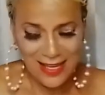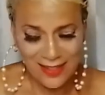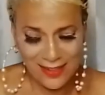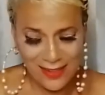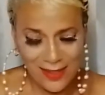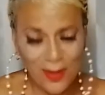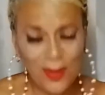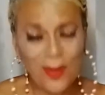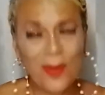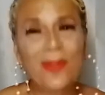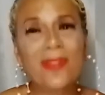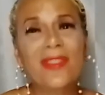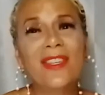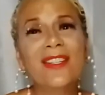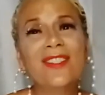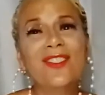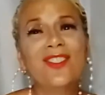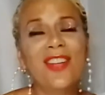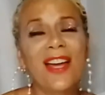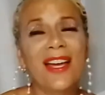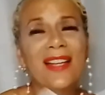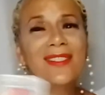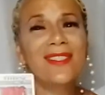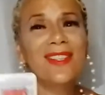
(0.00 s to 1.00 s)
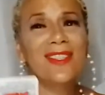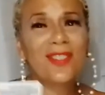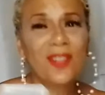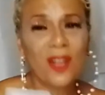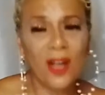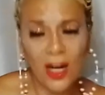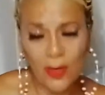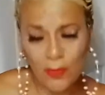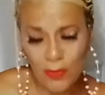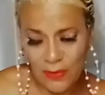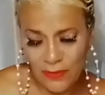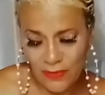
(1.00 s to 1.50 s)
So the Justice
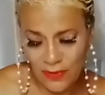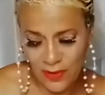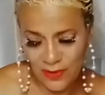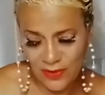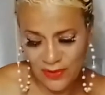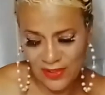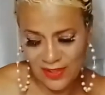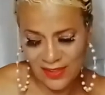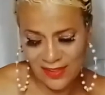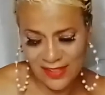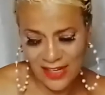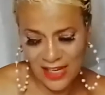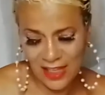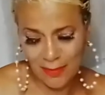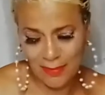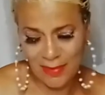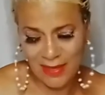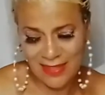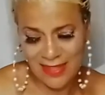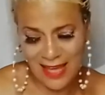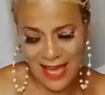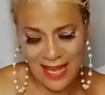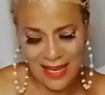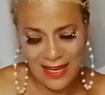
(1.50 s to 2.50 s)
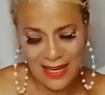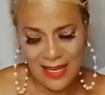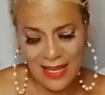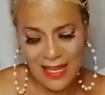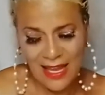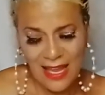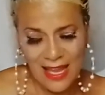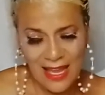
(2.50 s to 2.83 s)
card reverses tell me that